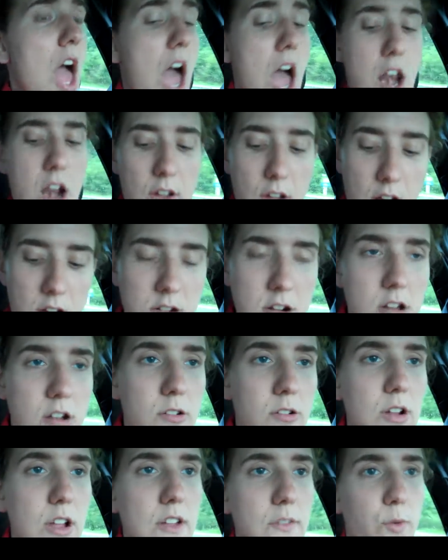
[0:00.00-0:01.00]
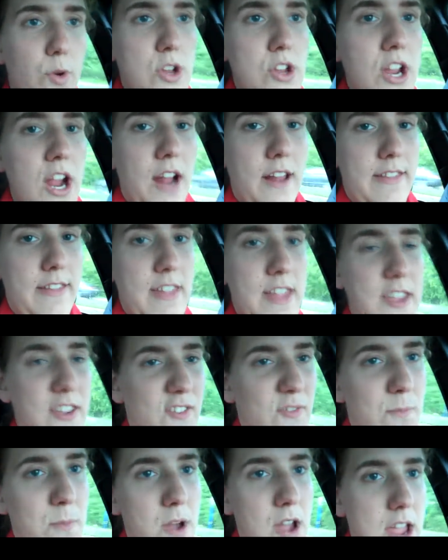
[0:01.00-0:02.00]
I don't I don't know where you guys
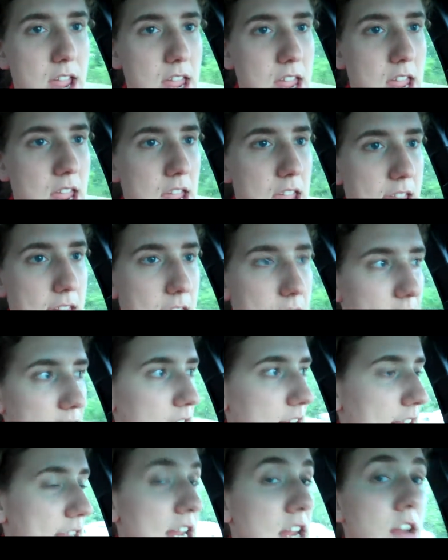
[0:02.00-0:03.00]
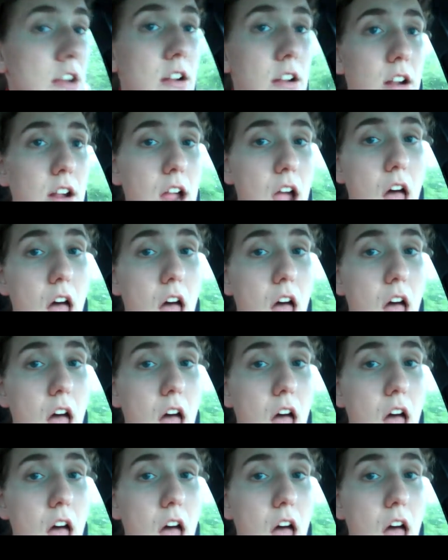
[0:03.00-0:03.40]
live, but in here,